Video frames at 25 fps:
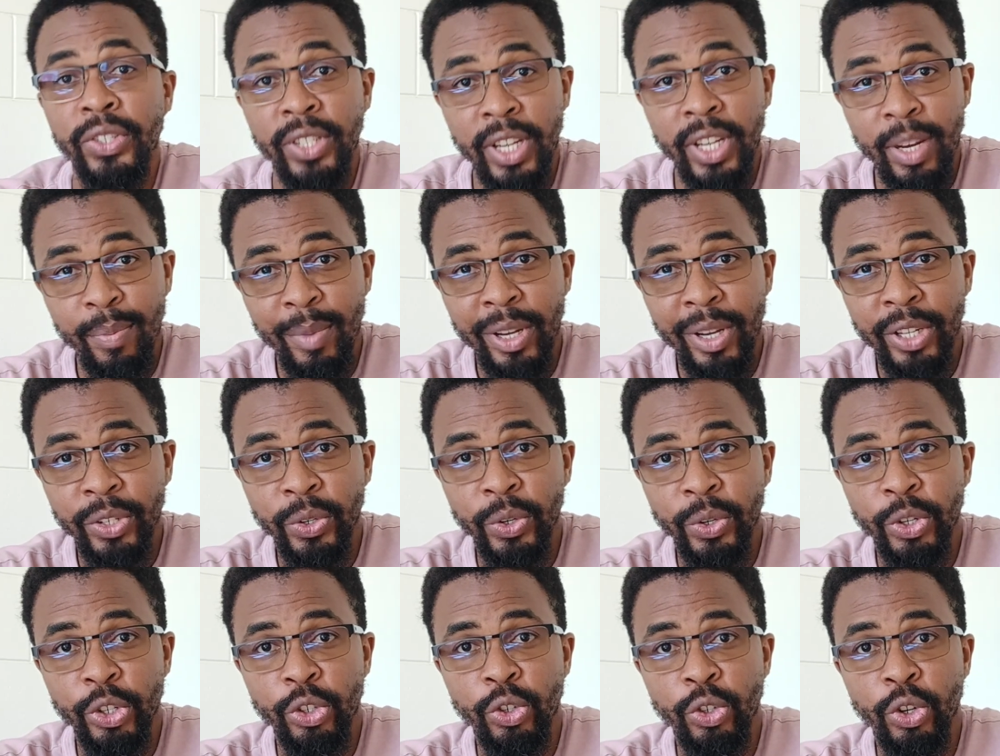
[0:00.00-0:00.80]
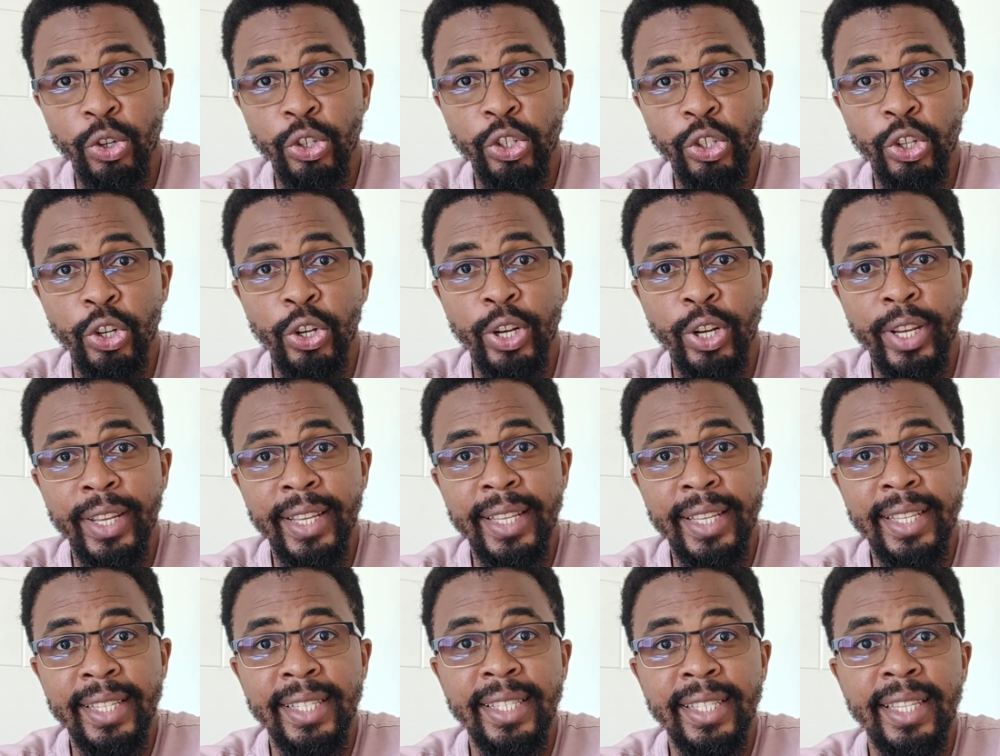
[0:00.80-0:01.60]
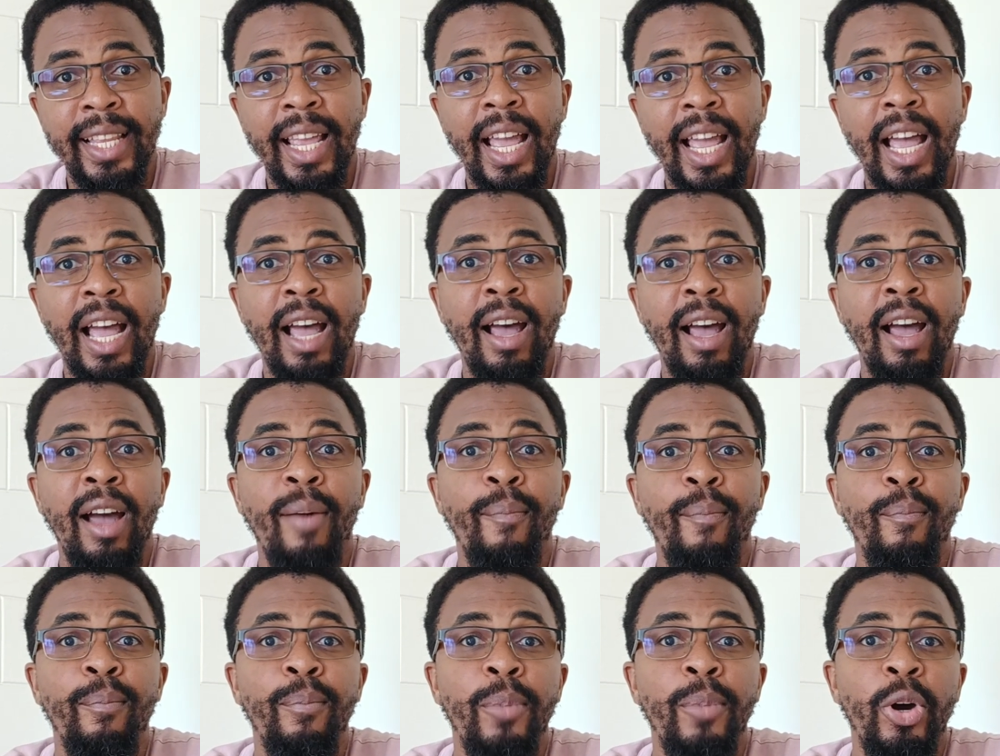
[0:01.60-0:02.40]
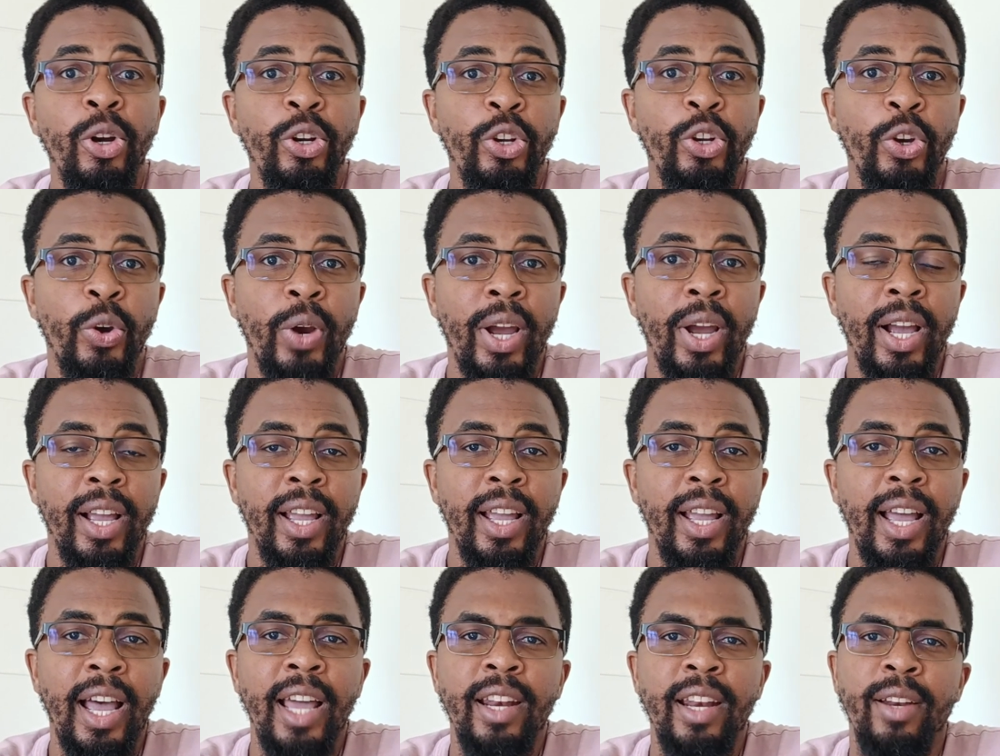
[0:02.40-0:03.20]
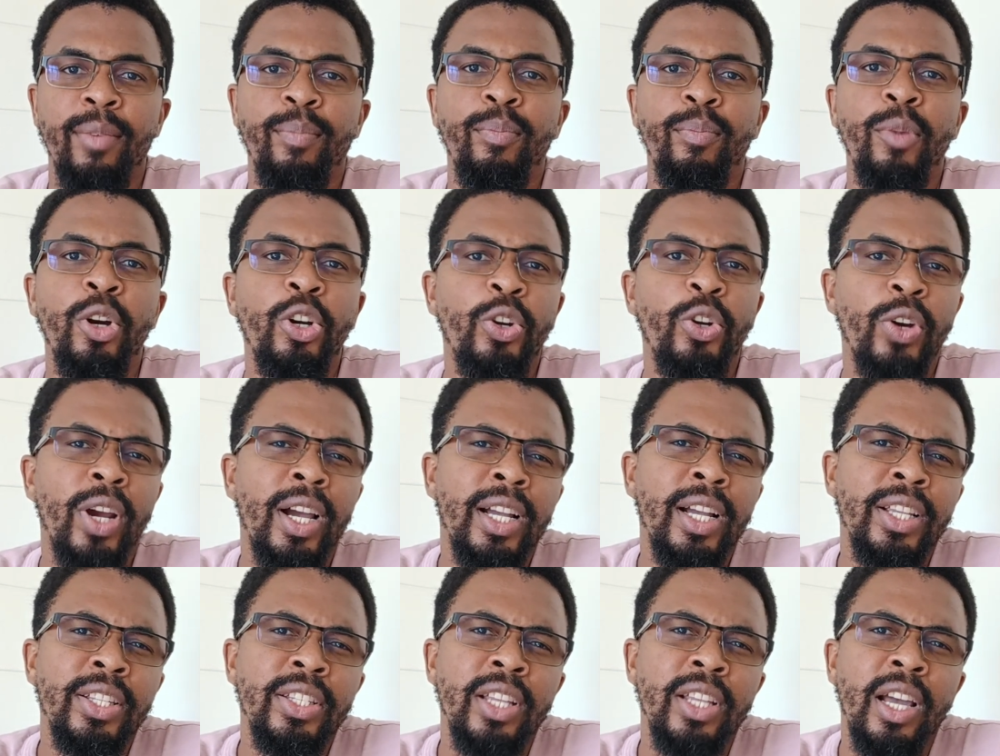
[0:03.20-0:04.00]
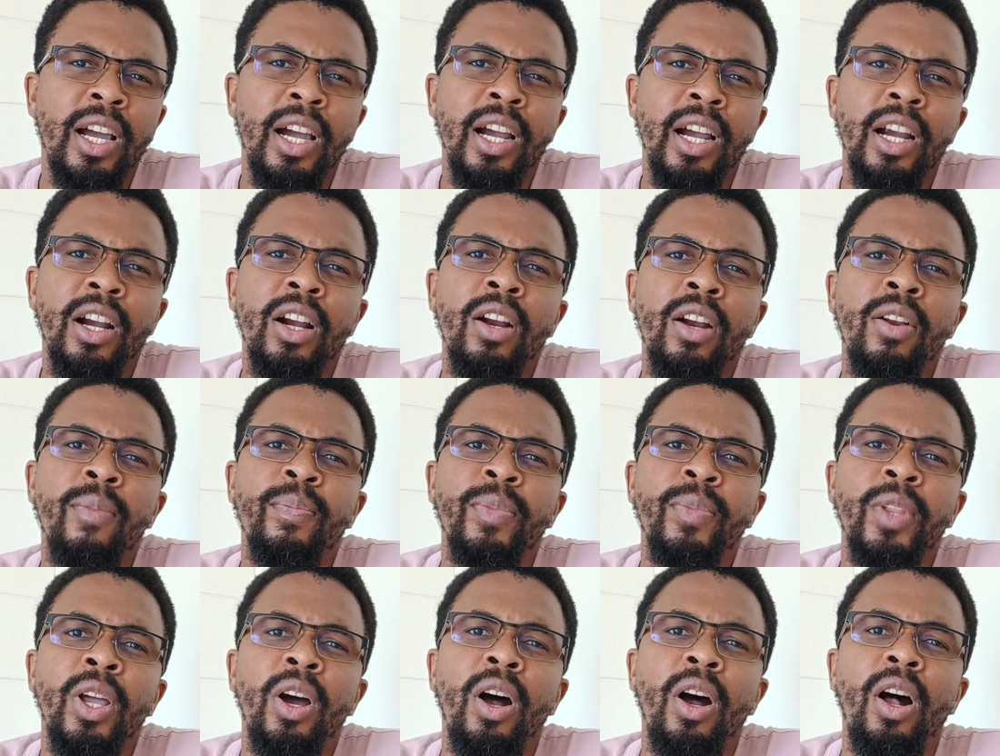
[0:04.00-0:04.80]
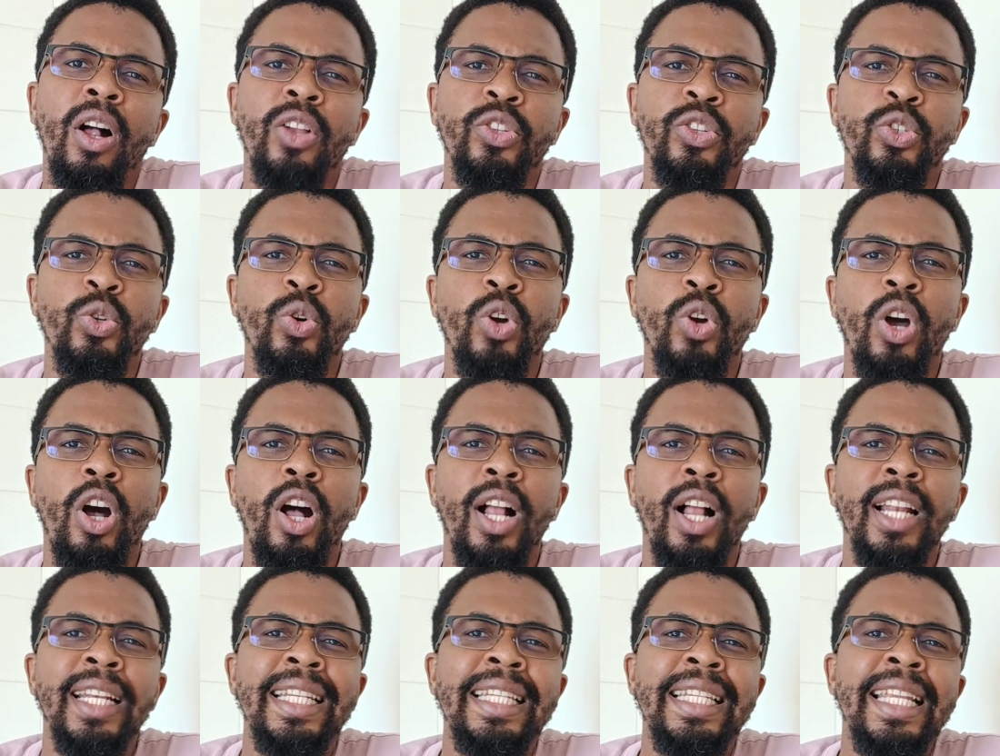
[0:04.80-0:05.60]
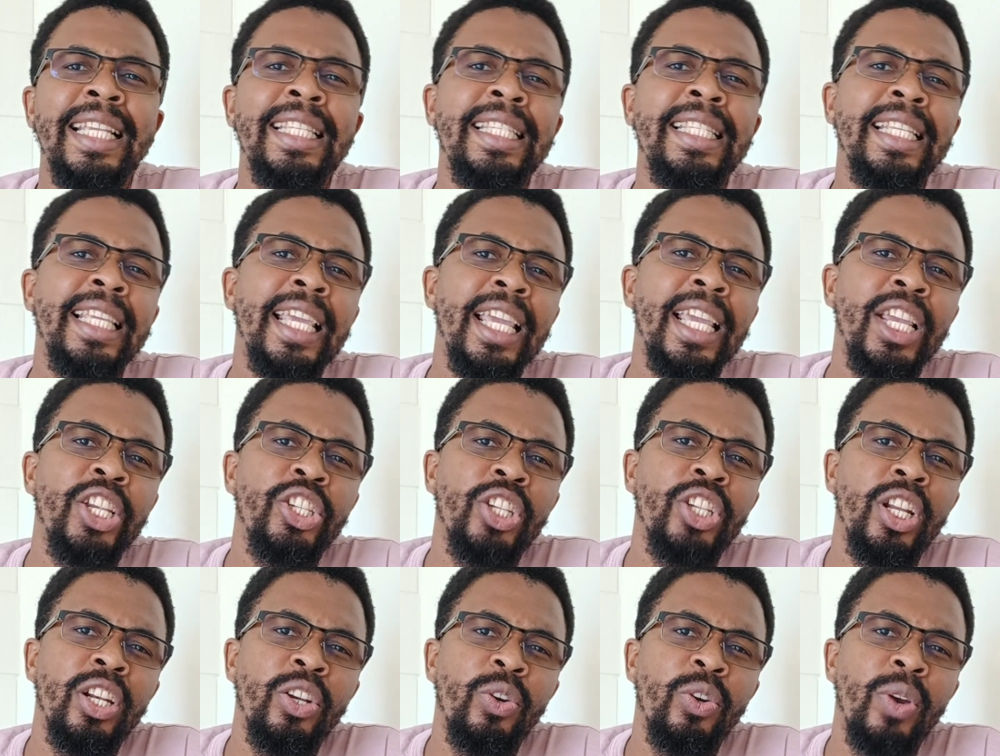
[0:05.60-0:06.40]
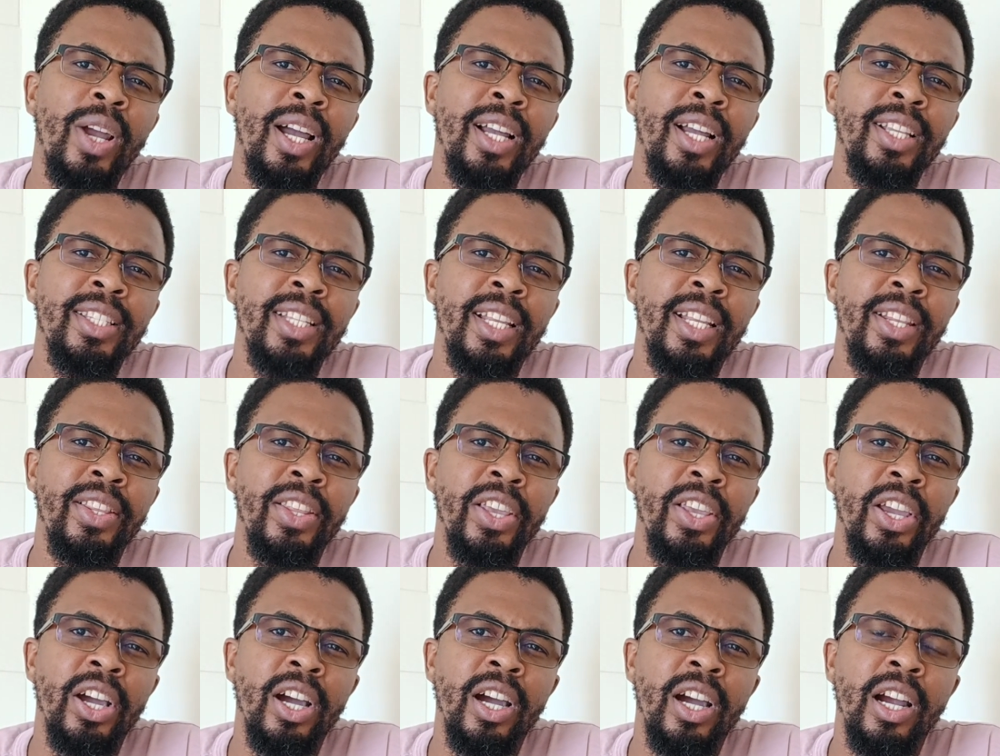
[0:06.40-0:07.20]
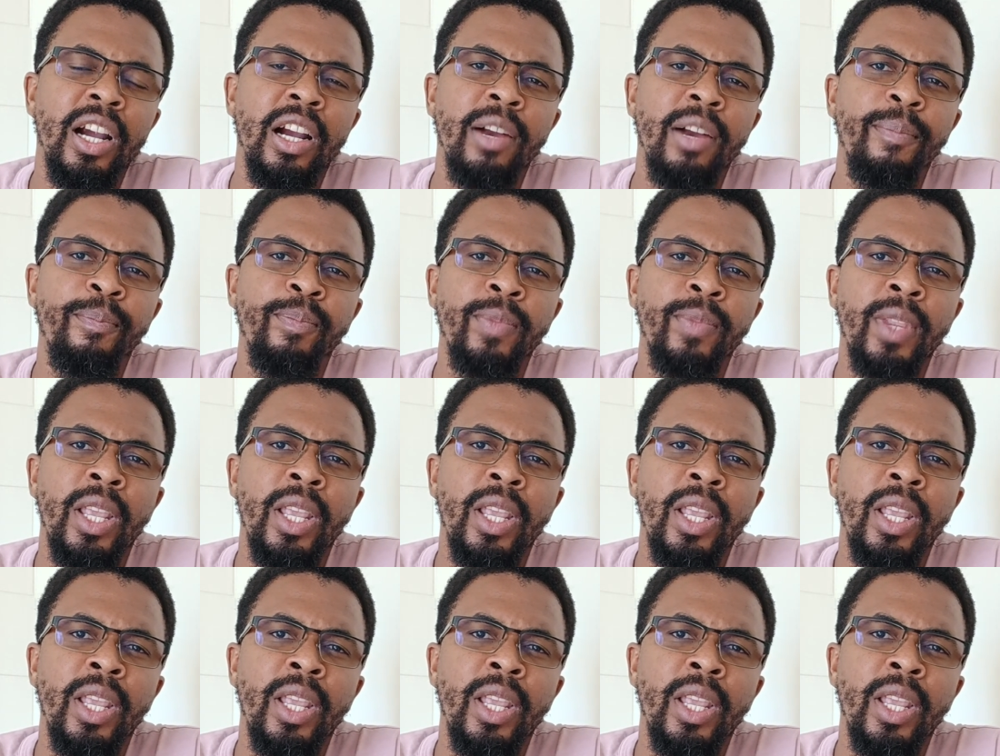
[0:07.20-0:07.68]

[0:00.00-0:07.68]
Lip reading: sedimentary structure is a mud crack, and mud cracks are also called desiccation cracks, and they are